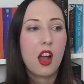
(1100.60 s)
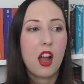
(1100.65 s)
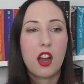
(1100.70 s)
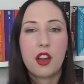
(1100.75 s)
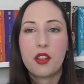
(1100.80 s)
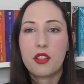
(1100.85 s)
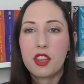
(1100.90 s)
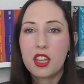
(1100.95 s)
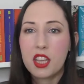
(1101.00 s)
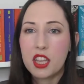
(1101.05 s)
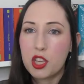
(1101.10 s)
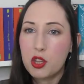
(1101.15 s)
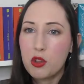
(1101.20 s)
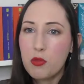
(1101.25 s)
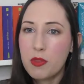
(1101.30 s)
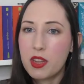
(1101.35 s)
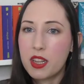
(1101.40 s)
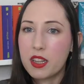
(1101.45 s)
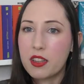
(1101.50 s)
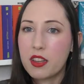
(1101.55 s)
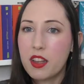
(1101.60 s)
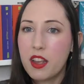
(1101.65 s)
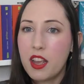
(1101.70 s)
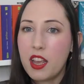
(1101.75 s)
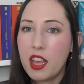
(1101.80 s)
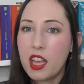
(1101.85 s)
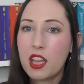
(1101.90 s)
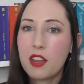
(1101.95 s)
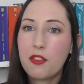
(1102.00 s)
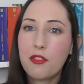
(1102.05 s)
are they human?
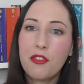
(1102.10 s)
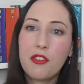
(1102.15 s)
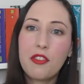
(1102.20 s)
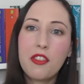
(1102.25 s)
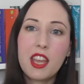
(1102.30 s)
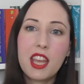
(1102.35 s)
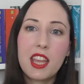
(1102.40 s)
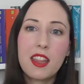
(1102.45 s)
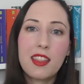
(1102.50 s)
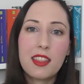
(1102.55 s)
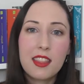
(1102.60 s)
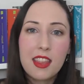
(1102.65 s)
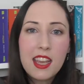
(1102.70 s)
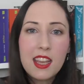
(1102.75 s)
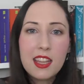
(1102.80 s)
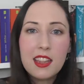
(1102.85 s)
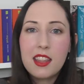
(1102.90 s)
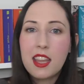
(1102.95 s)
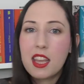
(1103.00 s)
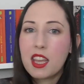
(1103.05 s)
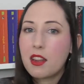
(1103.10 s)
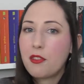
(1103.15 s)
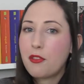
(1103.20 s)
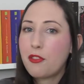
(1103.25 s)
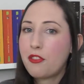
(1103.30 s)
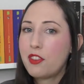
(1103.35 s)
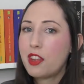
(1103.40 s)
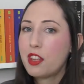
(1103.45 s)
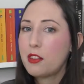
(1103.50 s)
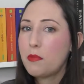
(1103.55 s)
If they think they can
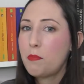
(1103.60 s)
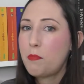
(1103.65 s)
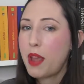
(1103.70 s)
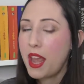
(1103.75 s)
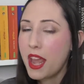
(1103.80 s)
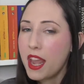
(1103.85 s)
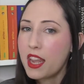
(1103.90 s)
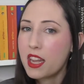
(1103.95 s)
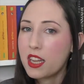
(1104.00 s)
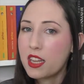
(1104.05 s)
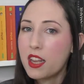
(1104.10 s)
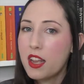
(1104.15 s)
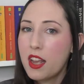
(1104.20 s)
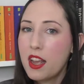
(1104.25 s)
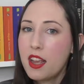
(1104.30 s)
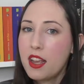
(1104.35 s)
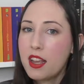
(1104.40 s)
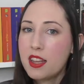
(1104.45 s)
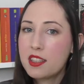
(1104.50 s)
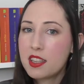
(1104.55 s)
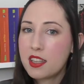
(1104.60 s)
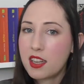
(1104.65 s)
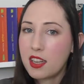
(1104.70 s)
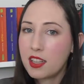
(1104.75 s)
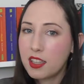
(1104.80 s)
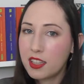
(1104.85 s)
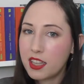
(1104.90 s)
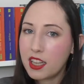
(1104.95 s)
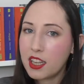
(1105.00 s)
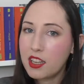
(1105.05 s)
feel pain, is it
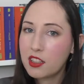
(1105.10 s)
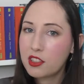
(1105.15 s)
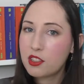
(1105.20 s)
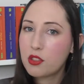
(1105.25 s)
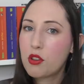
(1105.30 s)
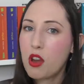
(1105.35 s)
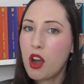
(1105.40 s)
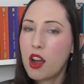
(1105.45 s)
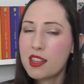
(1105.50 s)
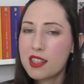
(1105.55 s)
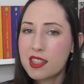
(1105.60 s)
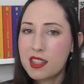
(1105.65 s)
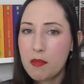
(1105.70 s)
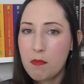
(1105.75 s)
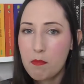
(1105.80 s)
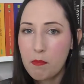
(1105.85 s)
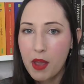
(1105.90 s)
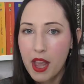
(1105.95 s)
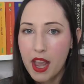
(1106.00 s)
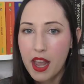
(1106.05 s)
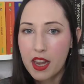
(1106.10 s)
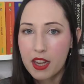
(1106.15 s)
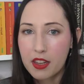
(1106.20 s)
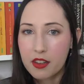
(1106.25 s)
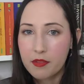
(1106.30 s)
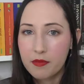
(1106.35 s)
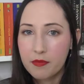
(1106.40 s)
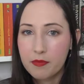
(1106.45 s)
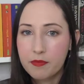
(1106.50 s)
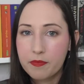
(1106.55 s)
illegal to cause them pain?